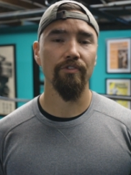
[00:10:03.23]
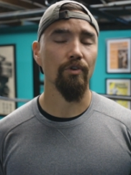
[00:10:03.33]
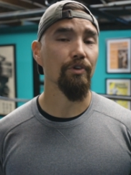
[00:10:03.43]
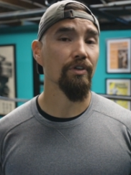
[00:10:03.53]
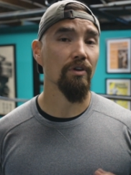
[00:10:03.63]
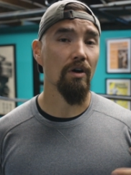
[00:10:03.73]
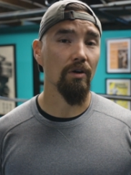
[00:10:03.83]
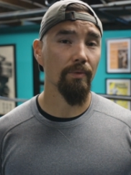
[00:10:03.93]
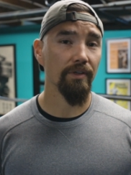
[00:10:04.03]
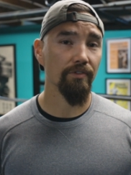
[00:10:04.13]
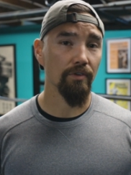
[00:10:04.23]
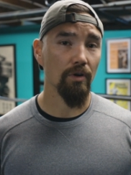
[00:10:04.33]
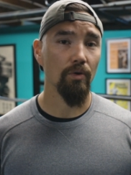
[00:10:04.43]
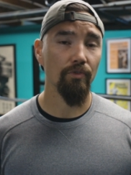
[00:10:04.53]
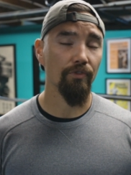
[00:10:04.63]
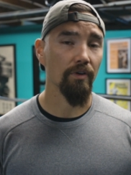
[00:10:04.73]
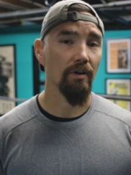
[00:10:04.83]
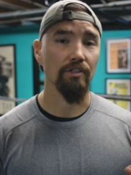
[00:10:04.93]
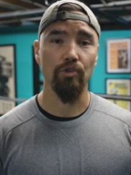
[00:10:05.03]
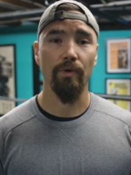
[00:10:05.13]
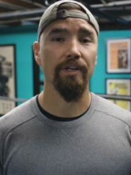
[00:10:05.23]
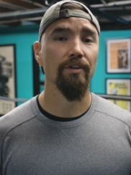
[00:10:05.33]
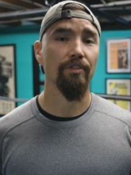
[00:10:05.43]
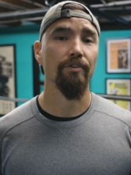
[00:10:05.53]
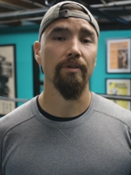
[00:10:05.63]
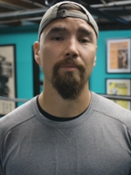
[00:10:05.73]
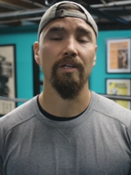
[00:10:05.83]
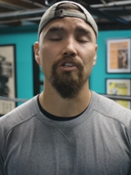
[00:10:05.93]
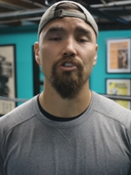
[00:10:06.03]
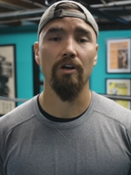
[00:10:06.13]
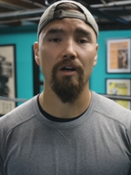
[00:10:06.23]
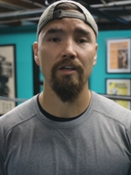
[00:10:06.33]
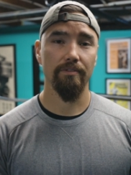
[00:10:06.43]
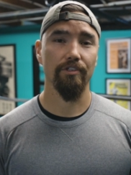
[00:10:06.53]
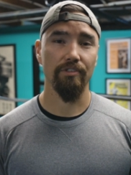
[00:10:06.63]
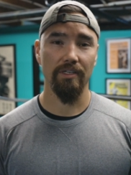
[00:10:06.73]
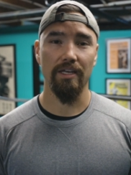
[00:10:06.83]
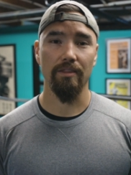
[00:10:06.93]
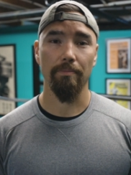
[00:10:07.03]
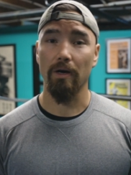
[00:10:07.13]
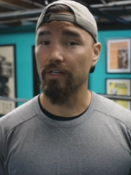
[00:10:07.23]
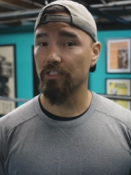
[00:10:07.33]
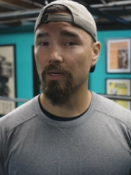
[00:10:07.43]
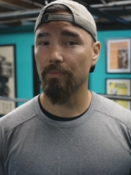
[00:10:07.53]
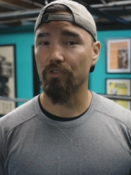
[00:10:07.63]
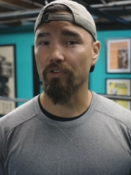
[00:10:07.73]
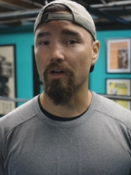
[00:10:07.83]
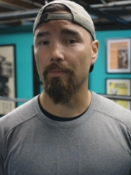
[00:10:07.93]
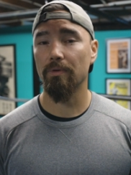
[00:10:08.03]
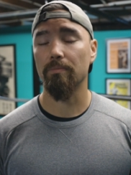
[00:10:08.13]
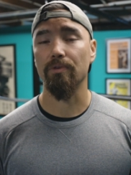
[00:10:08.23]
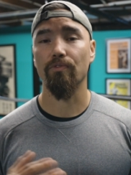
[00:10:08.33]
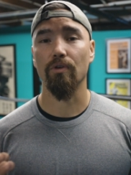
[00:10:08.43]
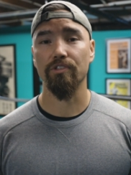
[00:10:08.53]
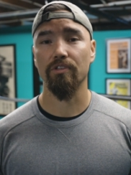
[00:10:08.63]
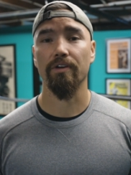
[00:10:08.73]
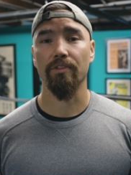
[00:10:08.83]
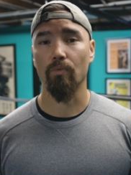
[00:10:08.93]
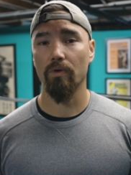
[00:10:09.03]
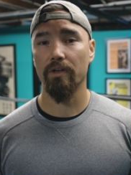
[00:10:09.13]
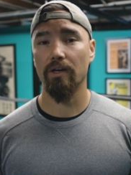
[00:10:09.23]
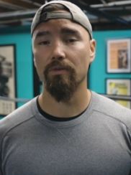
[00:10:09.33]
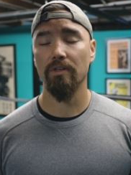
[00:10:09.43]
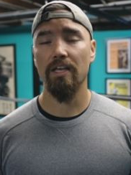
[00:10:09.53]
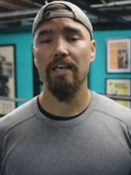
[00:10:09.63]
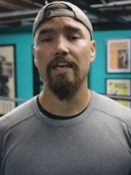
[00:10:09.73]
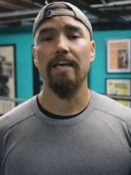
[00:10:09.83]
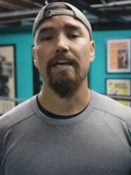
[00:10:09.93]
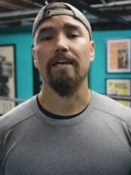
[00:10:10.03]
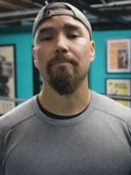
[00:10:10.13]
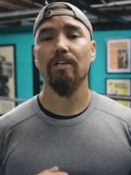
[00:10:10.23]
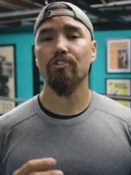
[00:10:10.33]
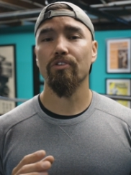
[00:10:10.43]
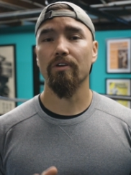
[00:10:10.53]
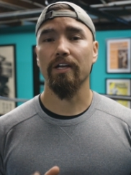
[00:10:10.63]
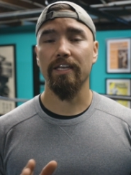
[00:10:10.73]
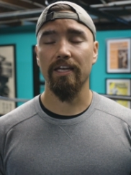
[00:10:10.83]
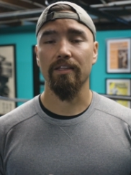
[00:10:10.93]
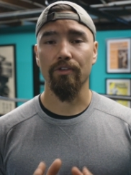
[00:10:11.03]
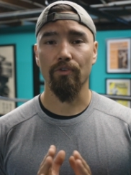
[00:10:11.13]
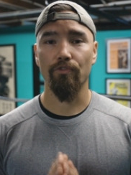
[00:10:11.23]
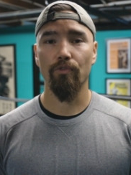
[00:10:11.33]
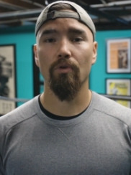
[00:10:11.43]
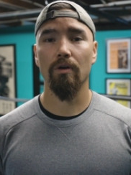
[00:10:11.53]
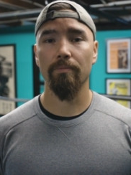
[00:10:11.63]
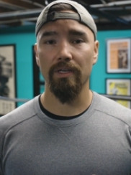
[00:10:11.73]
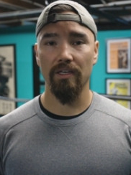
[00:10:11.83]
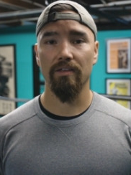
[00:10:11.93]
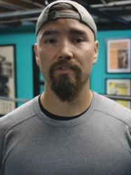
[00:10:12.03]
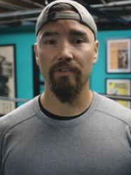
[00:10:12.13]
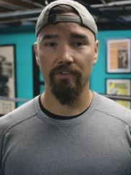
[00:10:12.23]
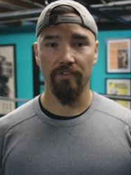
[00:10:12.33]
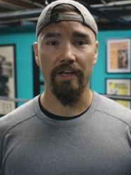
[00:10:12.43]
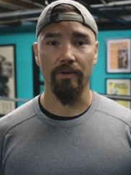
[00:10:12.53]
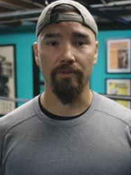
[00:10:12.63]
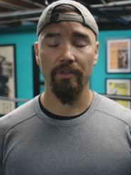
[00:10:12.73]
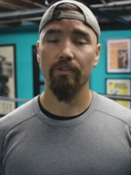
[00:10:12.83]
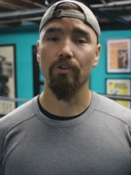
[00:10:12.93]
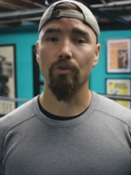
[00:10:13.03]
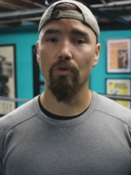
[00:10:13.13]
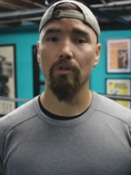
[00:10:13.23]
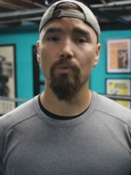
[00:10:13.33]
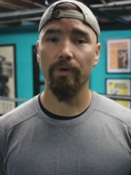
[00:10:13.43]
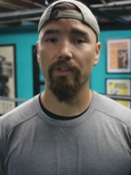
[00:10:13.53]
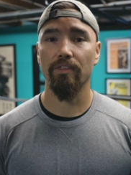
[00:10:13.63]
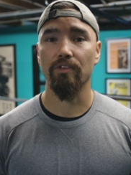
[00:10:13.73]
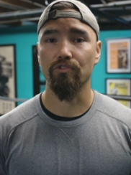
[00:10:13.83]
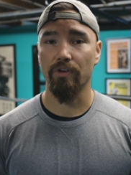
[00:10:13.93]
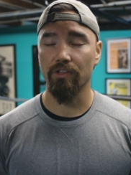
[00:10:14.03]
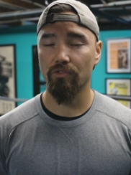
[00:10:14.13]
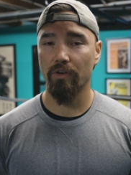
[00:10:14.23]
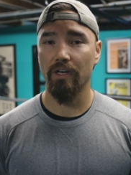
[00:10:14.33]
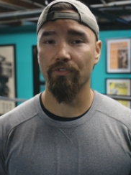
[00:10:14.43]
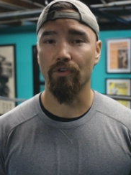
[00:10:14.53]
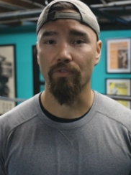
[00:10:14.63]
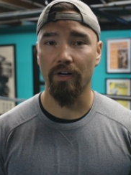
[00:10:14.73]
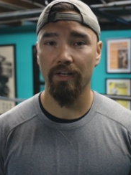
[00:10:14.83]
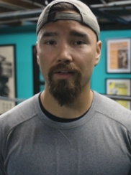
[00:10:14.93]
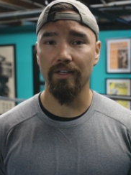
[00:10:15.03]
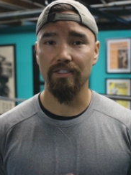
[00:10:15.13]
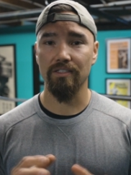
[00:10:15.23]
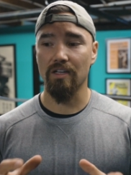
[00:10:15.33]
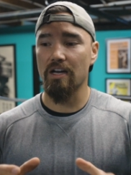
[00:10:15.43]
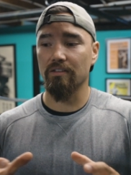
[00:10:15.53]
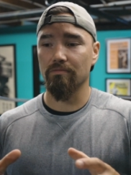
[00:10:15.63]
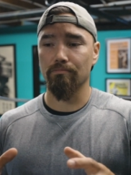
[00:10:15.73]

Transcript: so you can always go for a 20 to 30 minute jog just to get the body temperature up before starting the workout. And make sure again that your form is sound. The goal with strength training for running is not